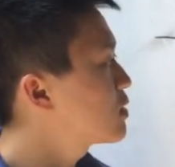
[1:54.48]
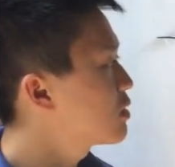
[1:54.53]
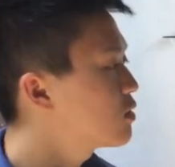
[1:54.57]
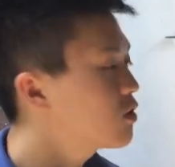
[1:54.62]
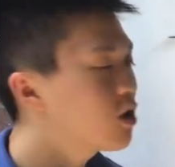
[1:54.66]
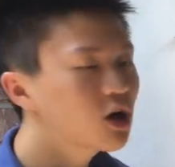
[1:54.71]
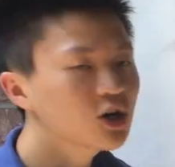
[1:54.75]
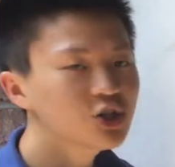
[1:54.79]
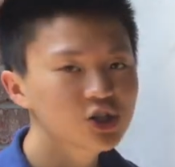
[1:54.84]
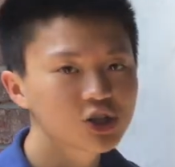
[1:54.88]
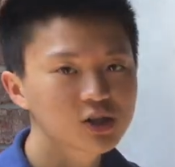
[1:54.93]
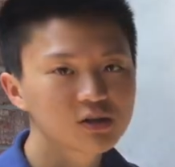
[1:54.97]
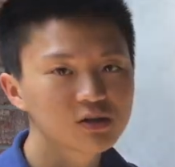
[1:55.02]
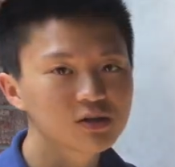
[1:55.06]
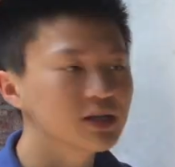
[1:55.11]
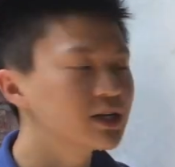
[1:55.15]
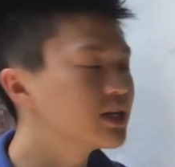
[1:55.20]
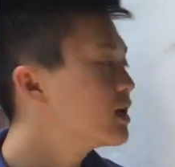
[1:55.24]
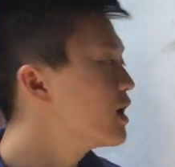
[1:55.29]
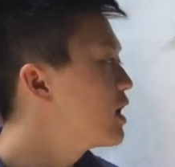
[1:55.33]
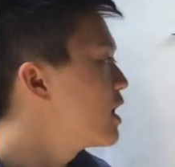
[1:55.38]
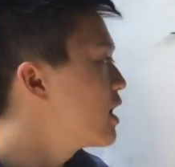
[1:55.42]

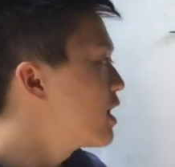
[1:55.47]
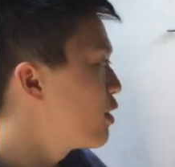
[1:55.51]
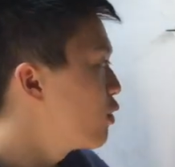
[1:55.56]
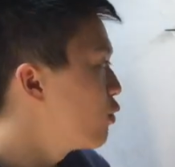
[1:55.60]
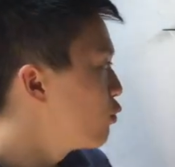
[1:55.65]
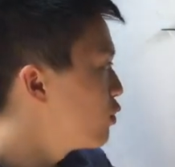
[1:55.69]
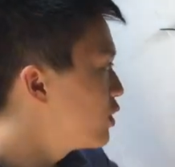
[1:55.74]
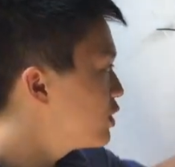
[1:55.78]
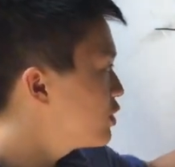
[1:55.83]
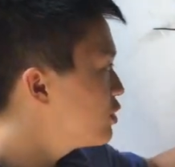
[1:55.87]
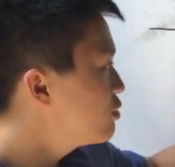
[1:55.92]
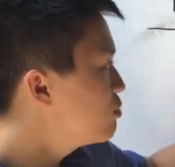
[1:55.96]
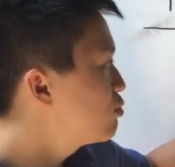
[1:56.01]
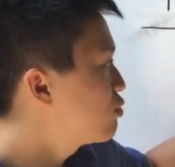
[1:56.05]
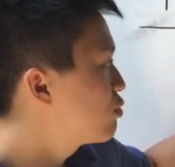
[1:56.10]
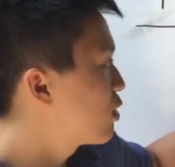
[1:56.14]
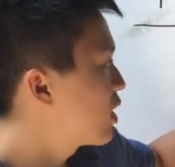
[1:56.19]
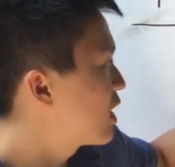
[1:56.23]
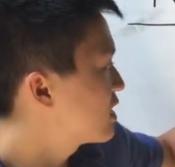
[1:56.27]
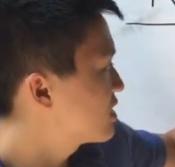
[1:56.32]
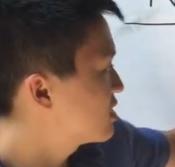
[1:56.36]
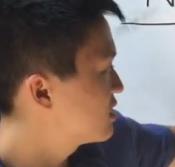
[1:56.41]
logically, when you
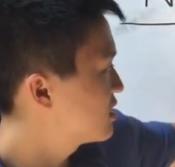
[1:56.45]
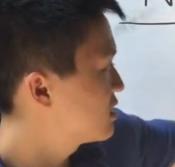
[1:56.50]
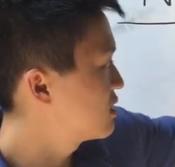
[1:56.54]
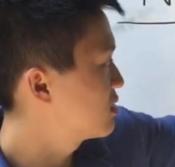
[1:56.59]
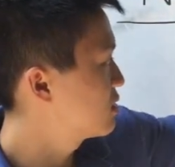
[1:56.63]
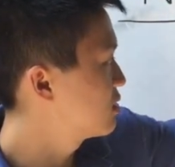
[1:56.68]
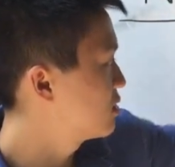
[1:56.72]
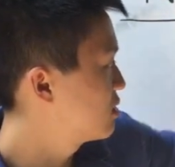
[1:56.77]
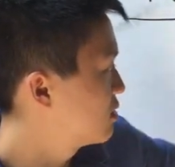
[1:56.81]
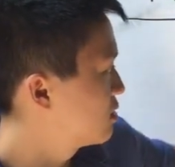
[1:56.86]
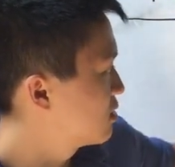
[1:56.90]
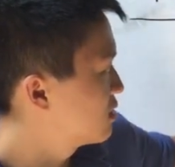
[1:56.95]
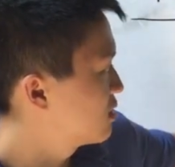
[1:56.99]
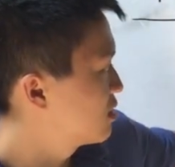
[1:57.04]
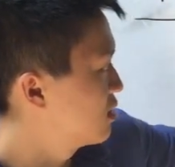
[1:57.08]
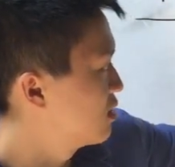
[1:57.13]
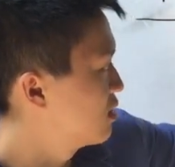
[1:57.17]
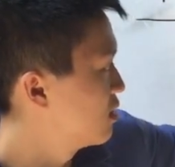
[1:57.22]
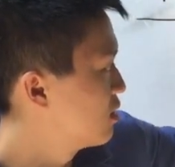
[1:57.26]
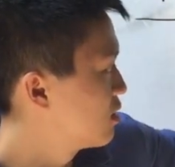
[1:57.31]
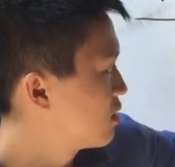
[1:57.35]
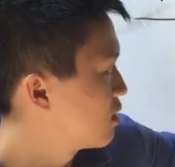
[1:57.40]
press
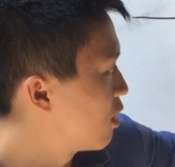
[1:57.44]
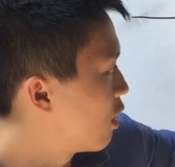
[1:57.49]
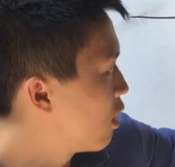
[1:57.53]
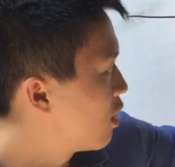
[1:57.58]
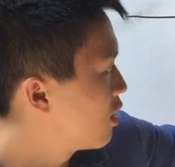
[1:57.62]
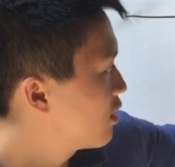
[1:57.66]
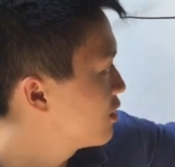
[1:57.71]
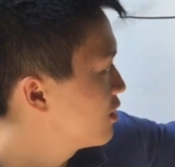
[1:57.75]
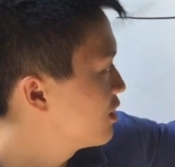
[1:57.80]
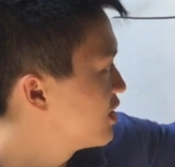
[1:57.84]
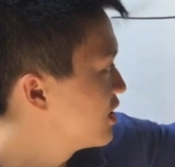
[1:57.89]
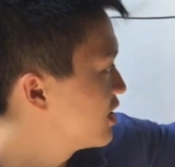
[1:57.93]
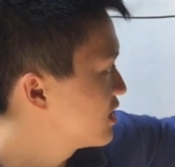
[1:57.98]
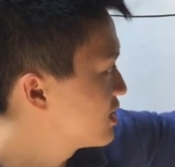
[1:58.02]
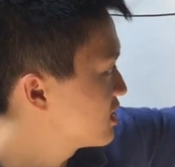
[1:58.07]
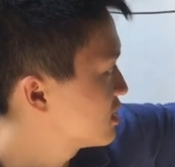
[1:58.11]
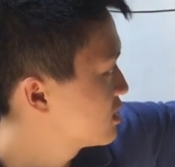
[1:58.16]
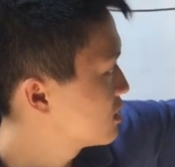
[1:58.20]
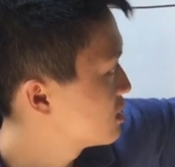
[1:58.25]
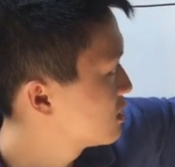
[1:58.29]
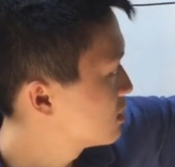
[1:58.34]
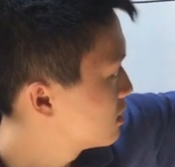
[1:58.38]
on
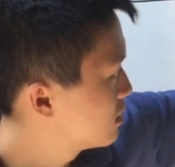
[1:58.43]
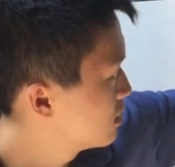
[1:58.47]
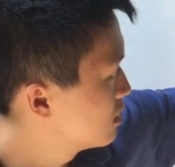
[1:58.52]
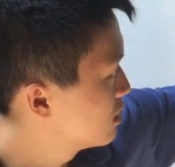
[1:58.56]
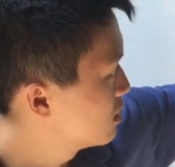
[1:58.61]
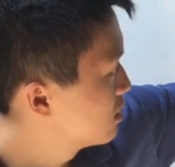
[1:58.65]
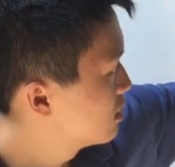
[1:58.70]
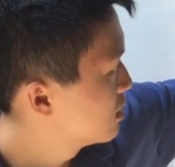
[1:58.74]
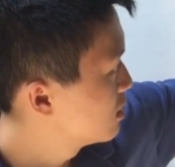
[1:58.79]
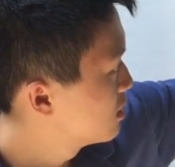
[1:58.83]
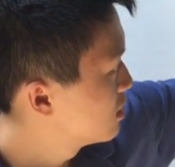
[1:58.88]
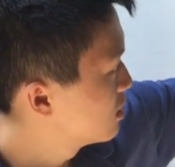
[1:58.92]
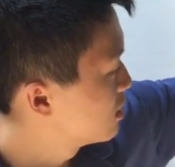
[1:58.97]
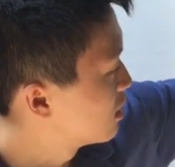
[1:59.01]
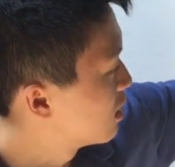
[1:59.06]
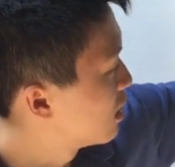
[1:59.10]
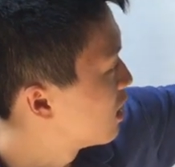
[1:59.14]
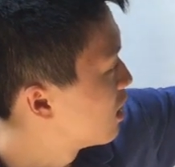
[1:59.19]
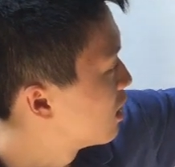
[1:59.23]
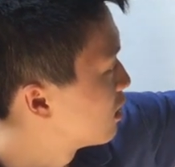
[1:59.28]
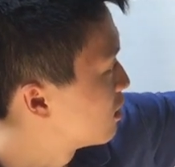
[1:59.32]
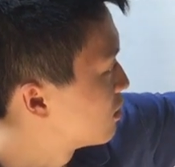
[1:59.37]
these
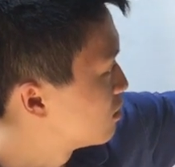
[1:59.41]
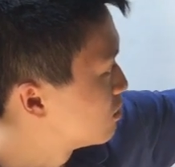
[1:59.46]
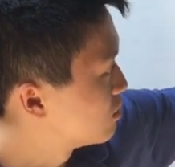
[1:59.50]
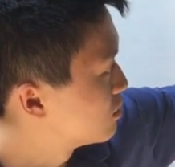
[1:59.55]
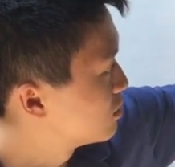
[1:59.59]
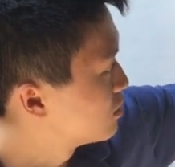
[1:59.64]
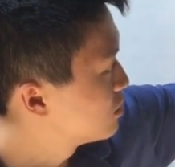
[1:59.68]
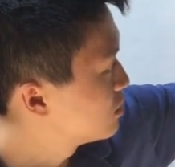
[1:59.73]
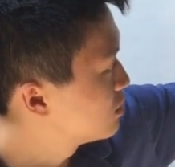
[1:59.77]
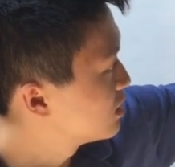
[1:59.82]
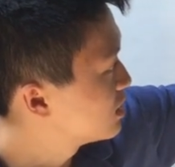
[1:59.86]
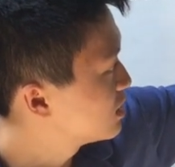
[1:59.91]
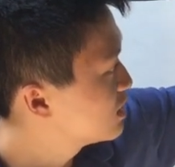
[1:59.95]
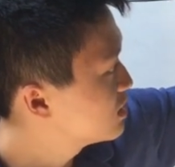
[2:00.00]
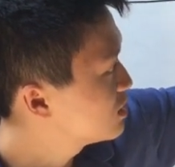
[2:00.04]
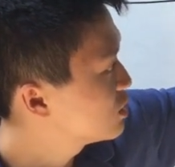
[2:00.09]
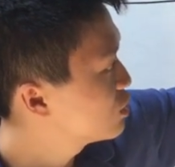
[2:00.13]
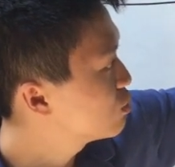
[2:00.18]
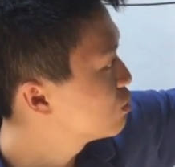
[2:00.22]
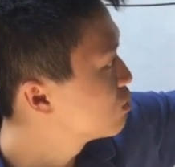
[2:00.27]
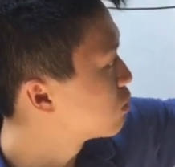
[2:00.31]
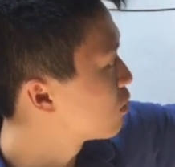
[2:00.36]

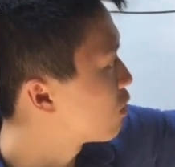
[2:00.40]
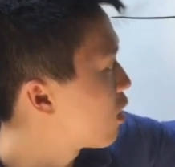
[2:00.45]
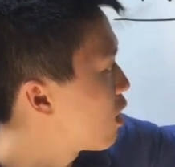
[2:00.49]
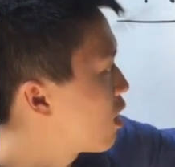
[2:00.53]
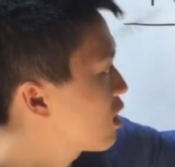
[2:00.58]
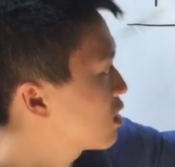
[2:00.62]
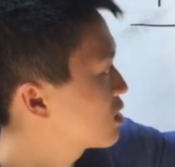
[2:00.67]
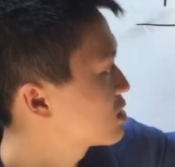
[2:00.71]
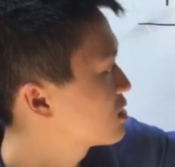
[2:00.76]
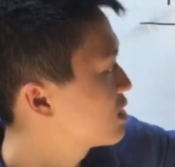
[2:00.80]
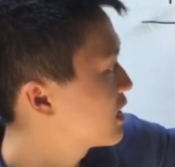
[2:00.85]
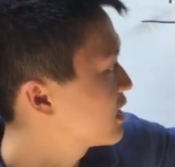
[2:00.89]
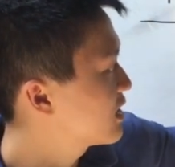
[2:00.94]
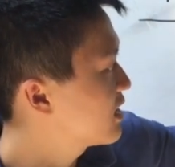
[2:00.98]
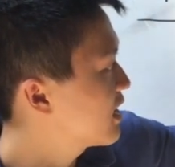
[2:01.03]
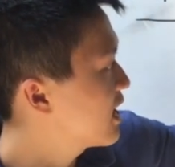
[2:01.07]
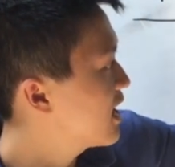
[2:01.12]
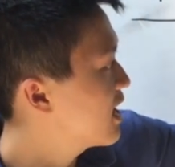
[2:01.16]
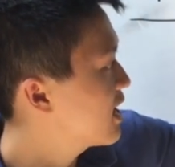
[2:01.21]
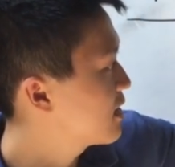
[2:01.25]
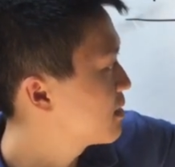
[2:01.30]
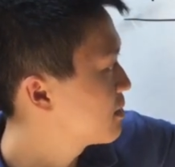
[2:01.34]
two blocks like
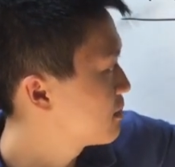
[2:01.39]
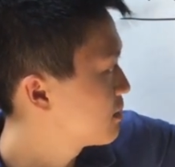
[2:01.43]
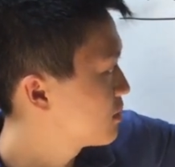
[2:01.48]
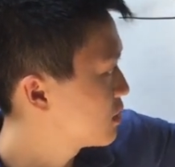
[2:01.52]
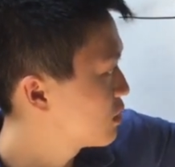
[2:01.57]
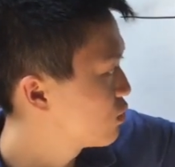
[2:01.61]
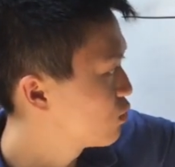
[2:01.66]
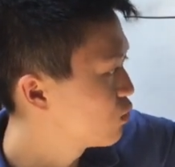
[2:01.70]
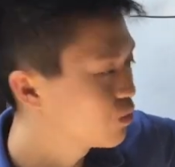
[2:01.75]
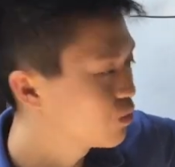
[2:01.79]
that,